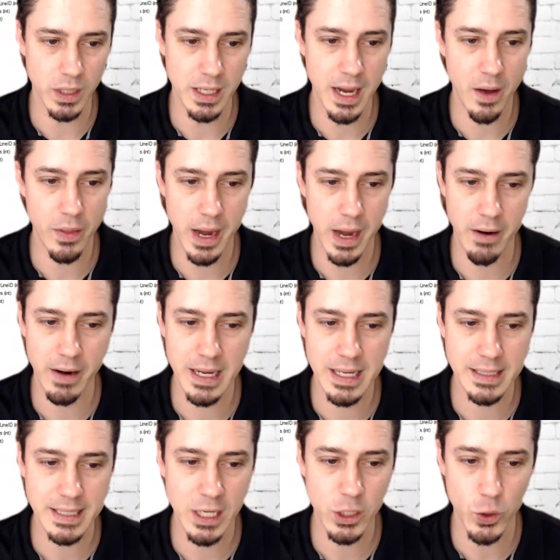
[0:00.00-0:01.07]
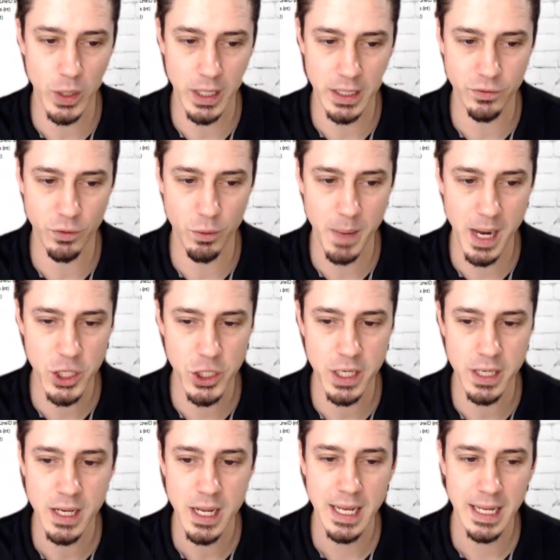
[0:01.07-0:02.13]
only. Now there is a
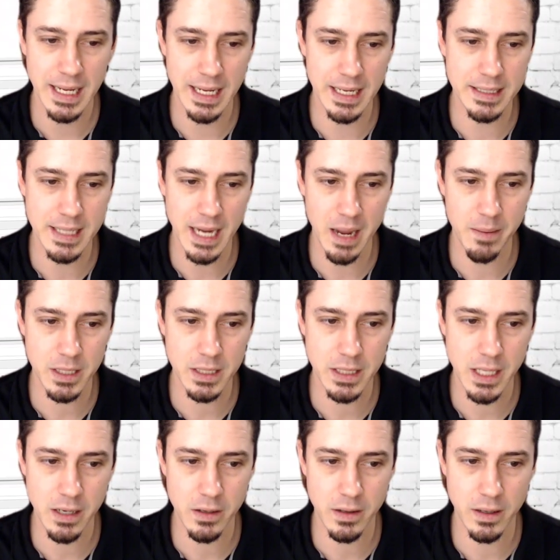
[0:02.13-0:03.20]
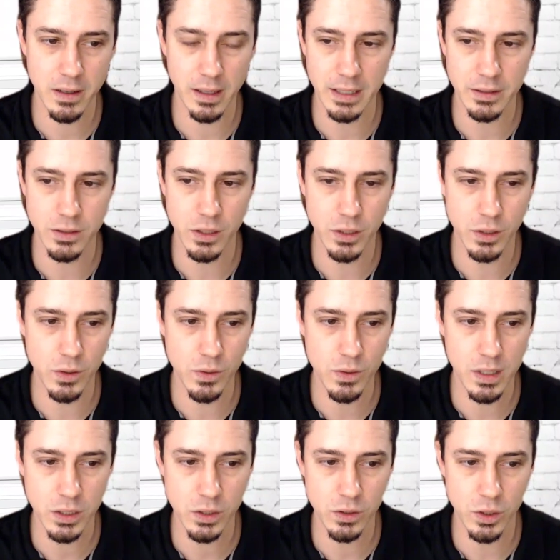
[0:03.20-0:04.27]
transformation in TimeXtender that allows you to
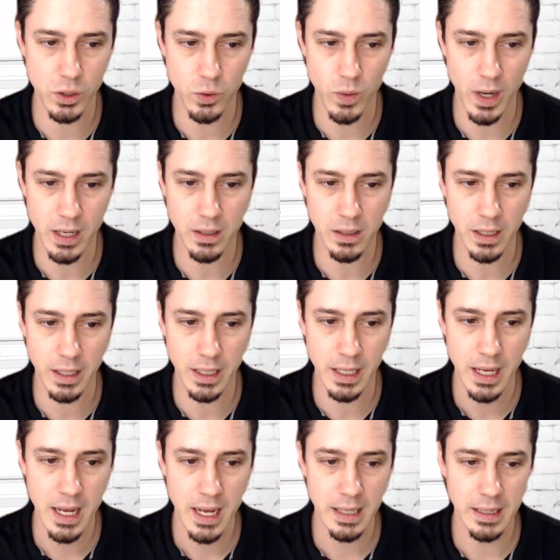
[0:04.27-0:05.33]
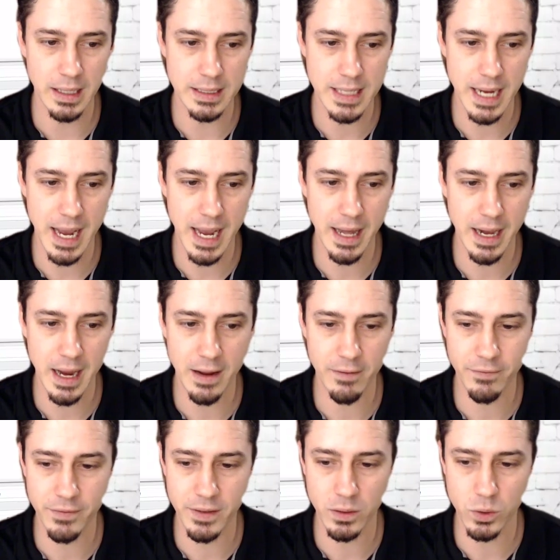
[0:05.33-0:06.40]
do this. You just right click, let's add
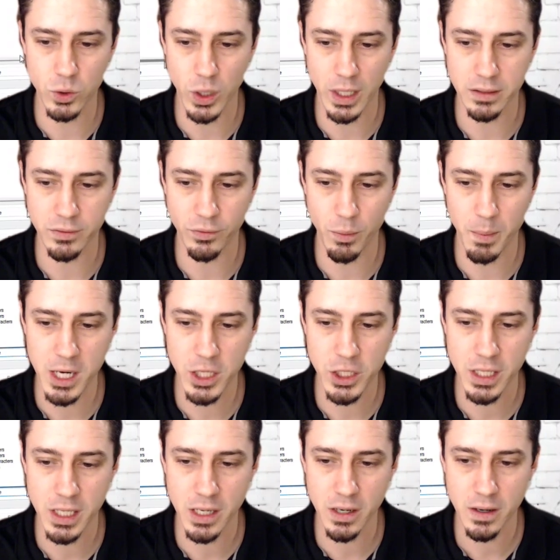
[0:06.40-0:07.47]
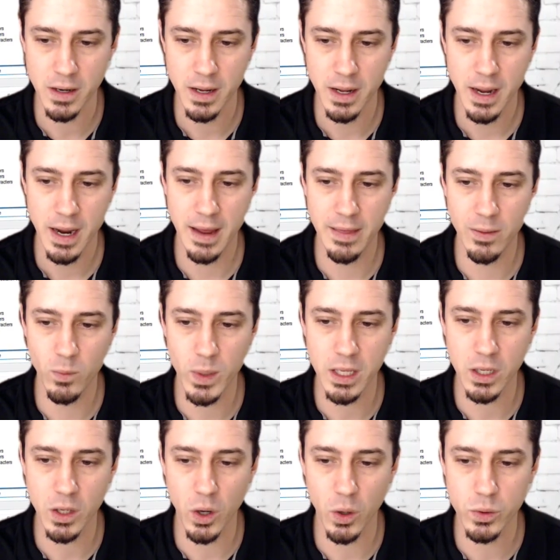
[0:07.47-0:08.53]
a field transformation here, and then we
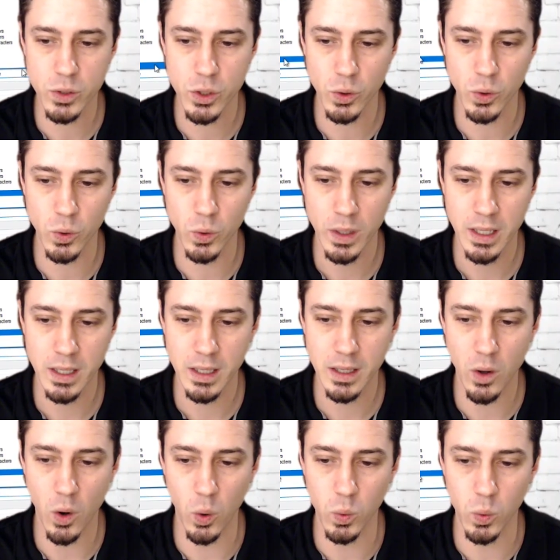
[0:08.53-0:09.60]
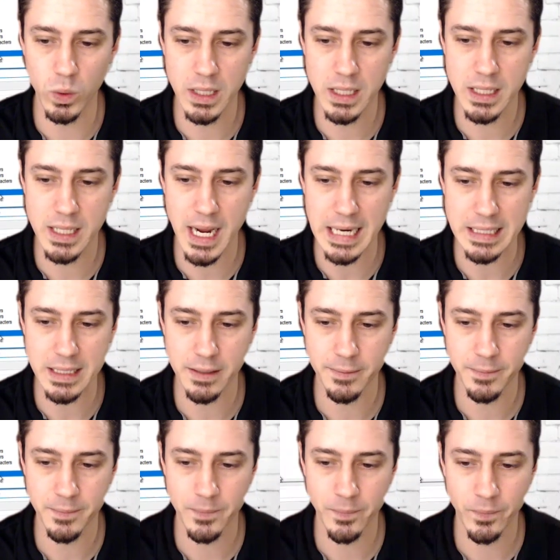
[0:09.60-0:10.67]
can go to only date.
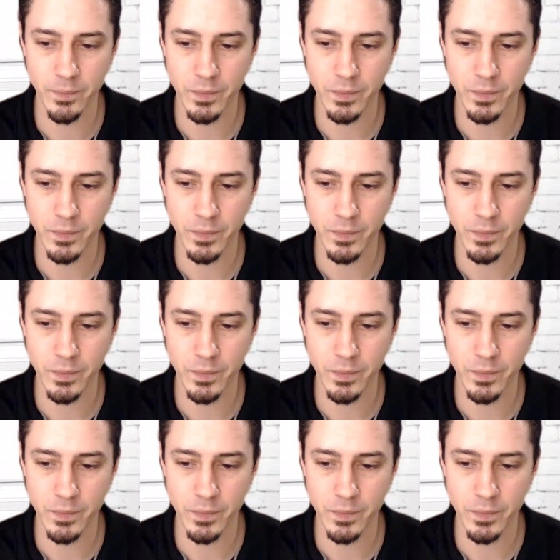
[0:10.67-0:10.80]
